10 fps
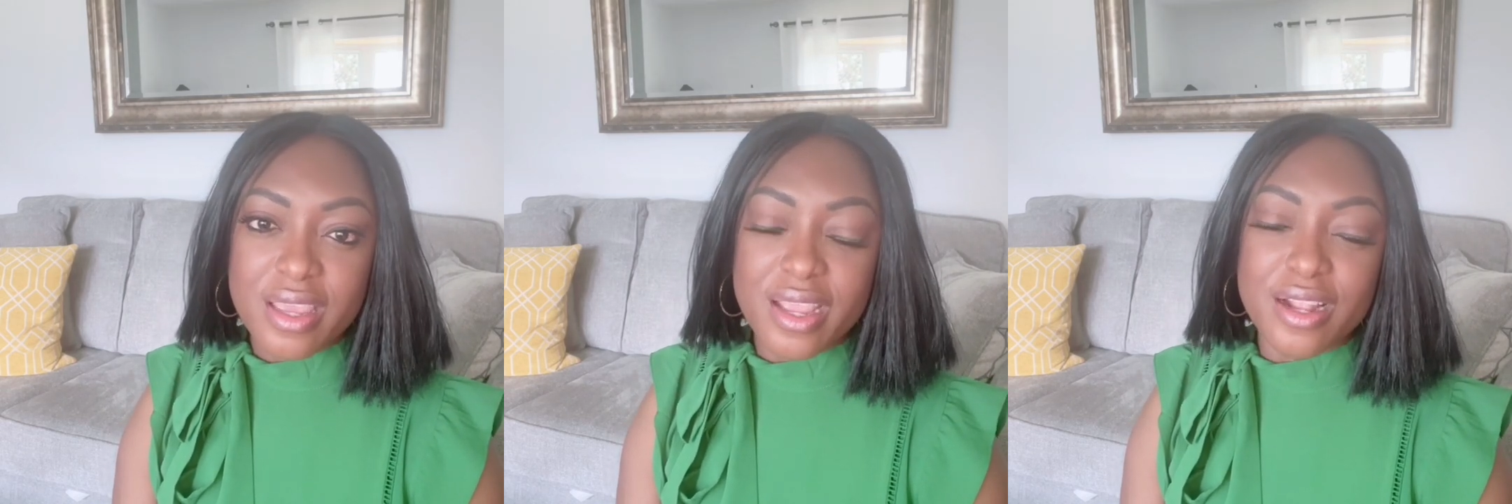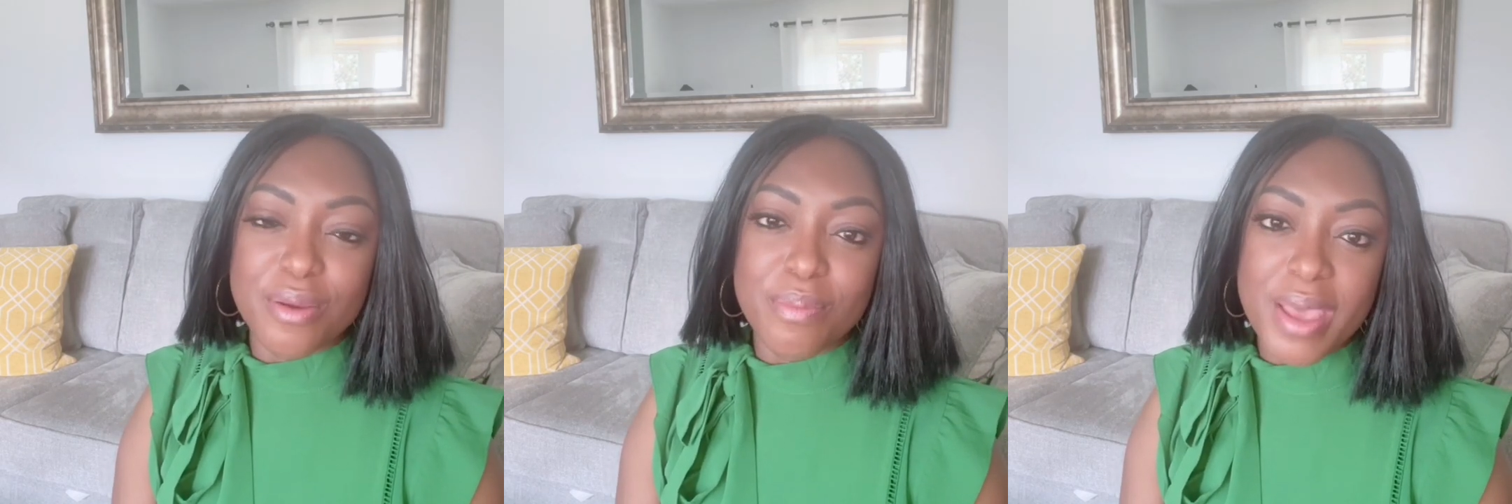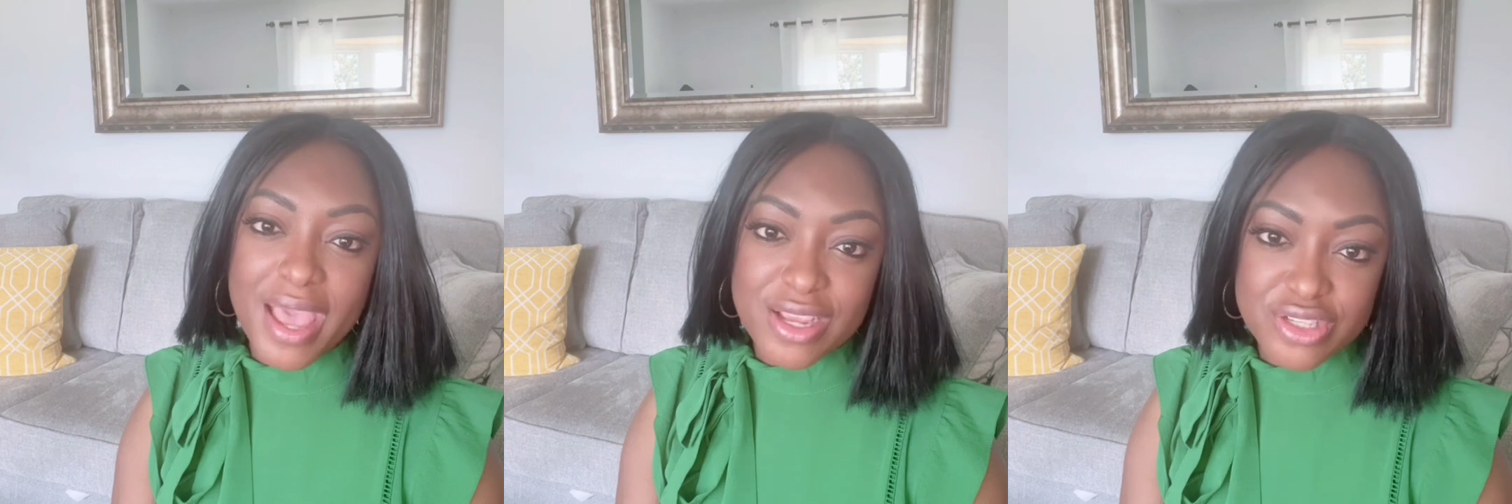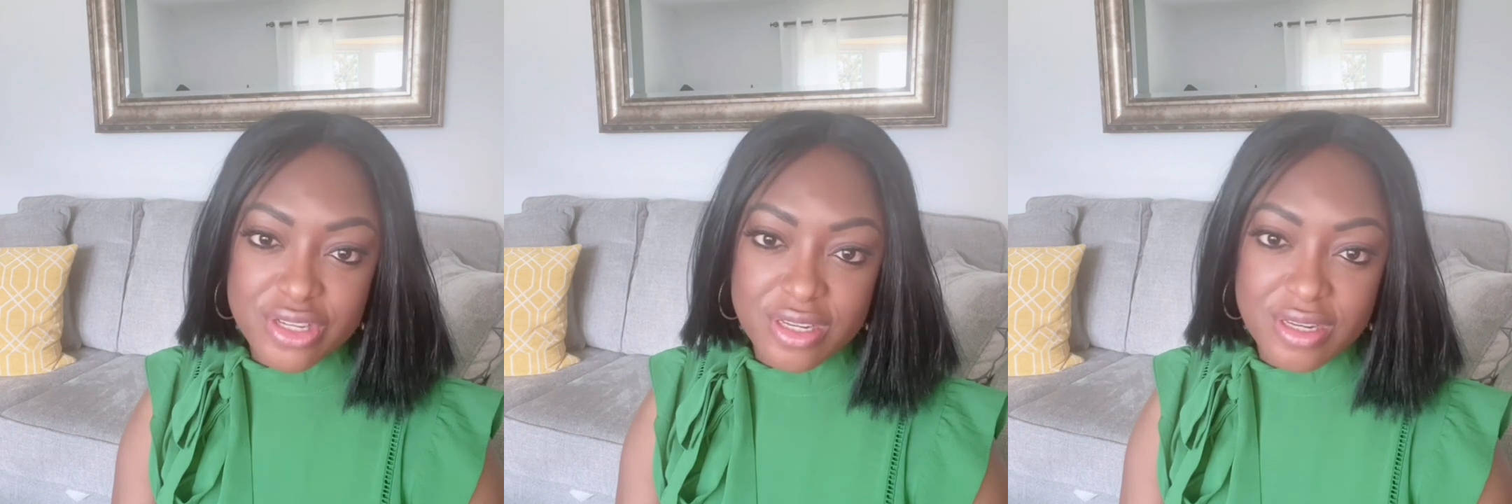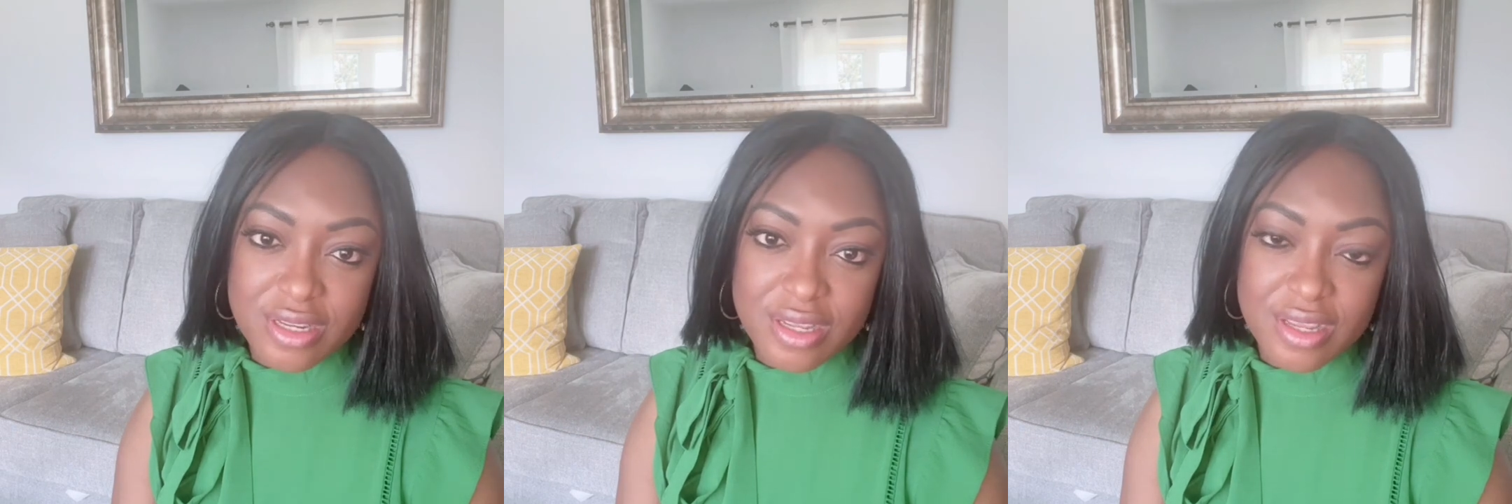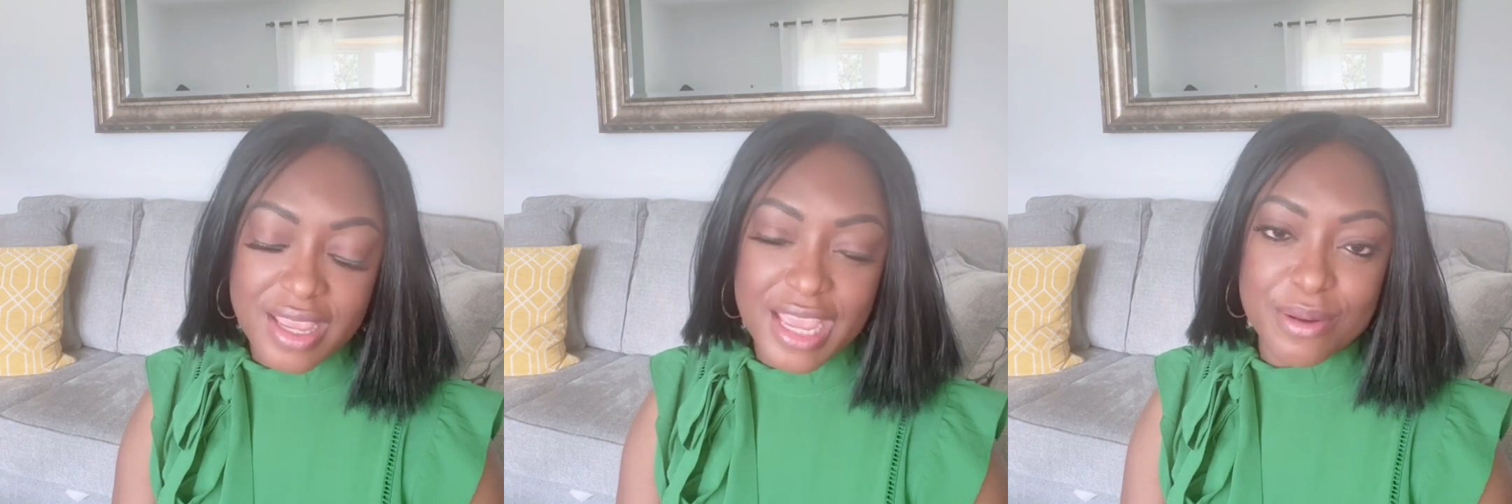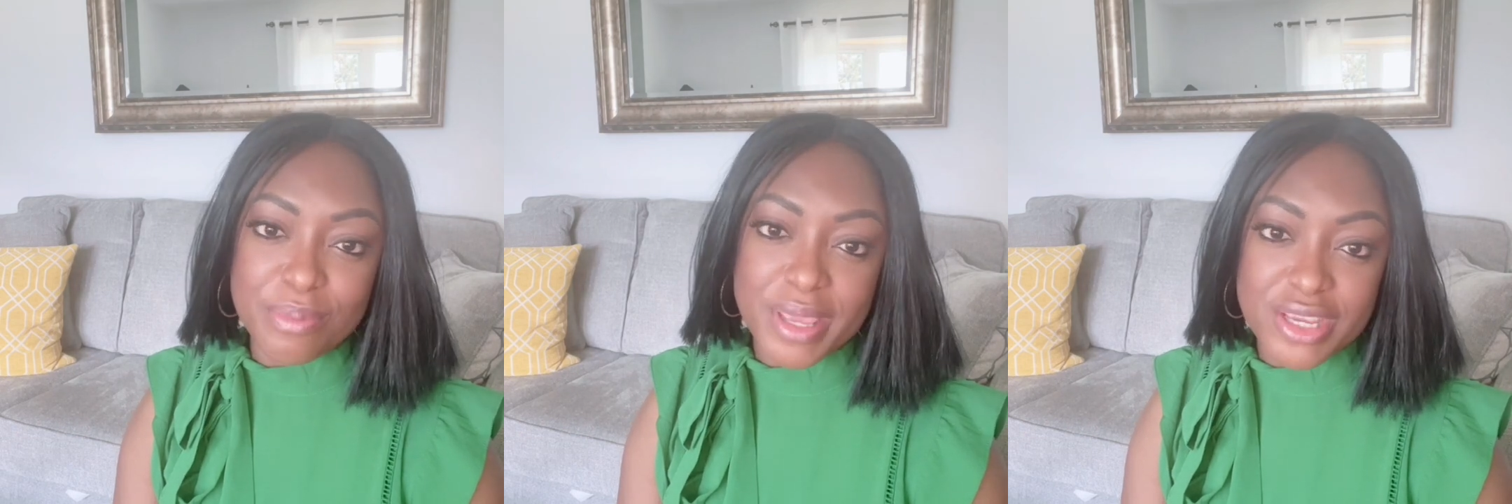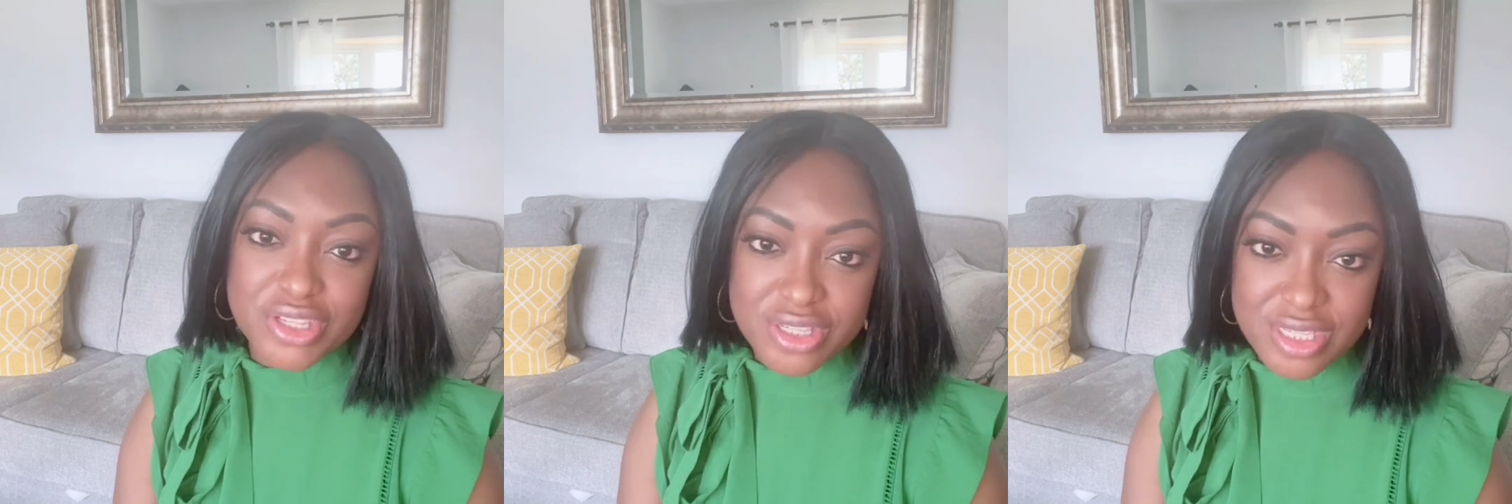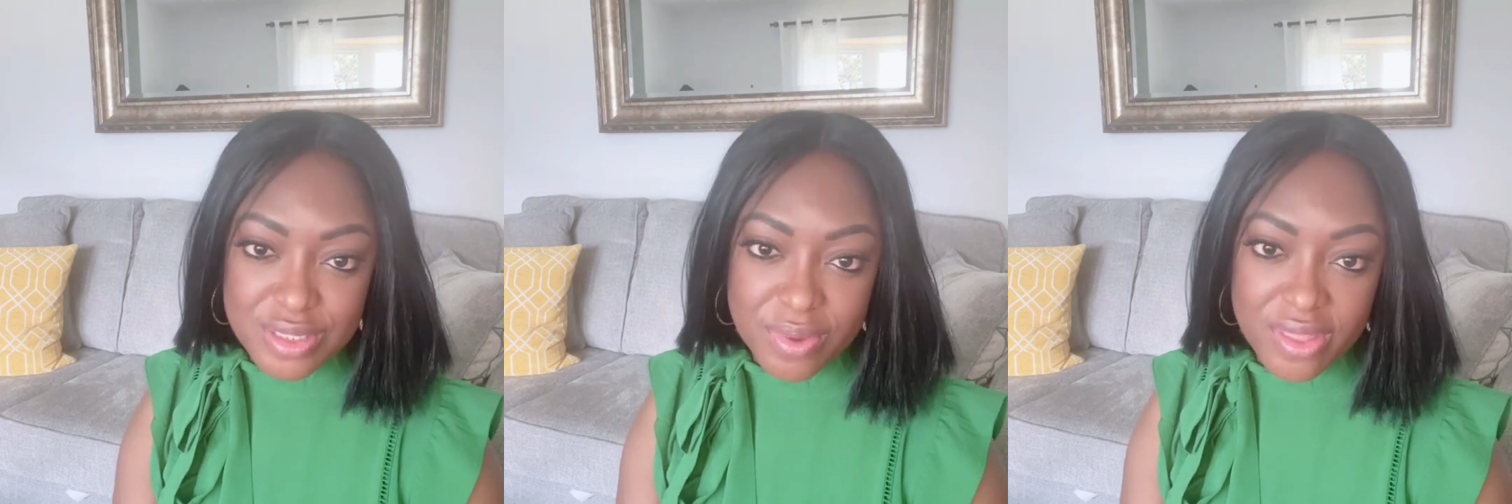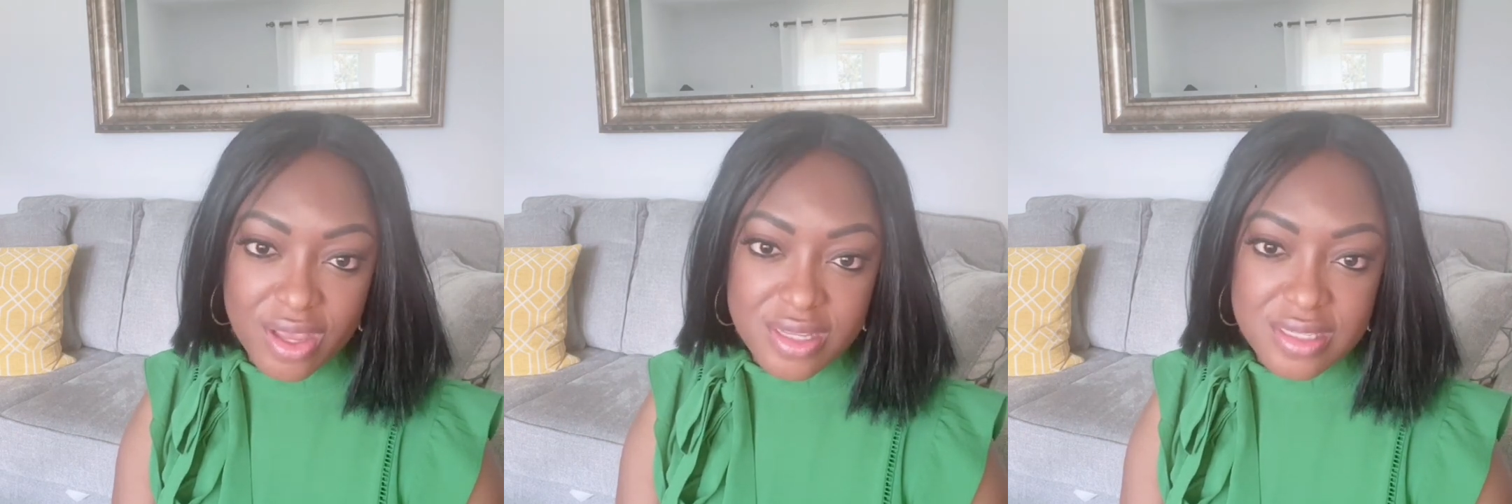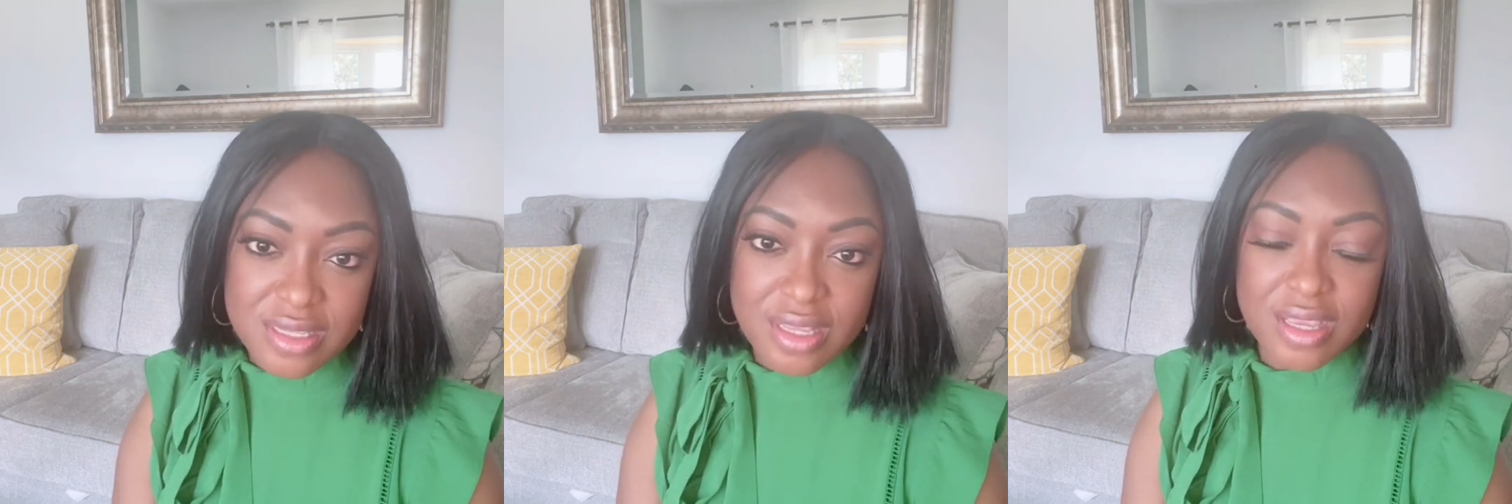and compassion and patience with us.